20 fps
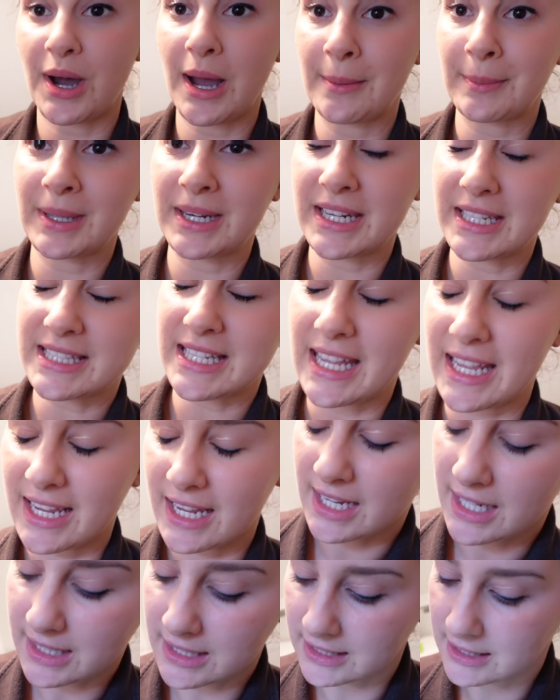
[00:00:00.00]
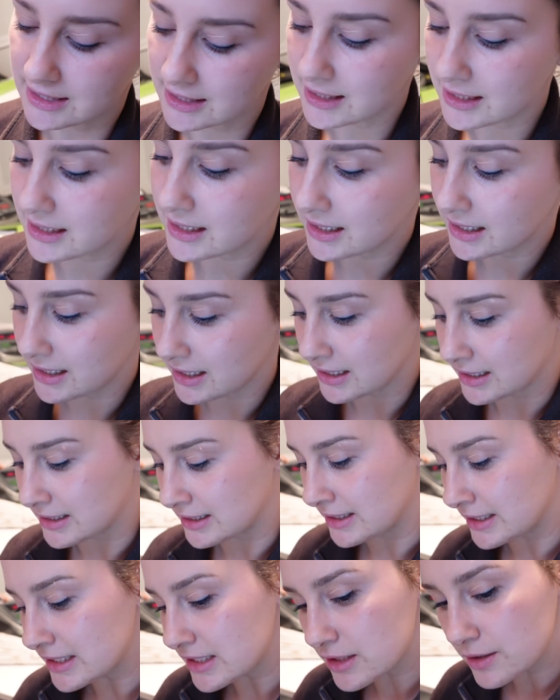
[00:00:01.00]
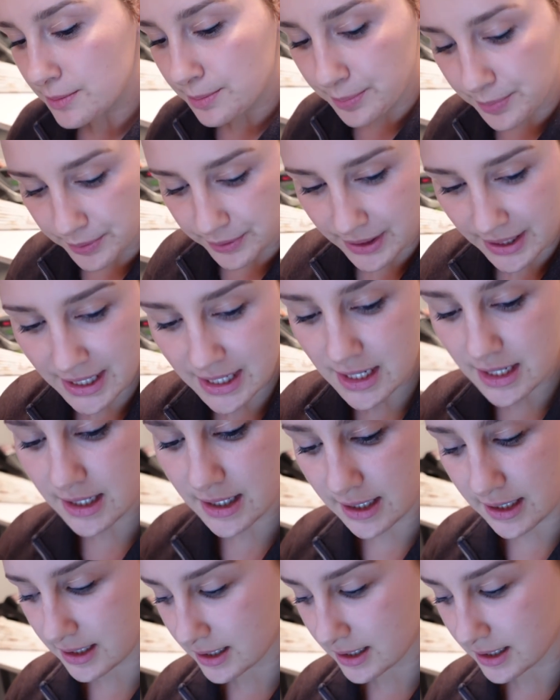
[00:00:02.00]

I'm gonna take a little break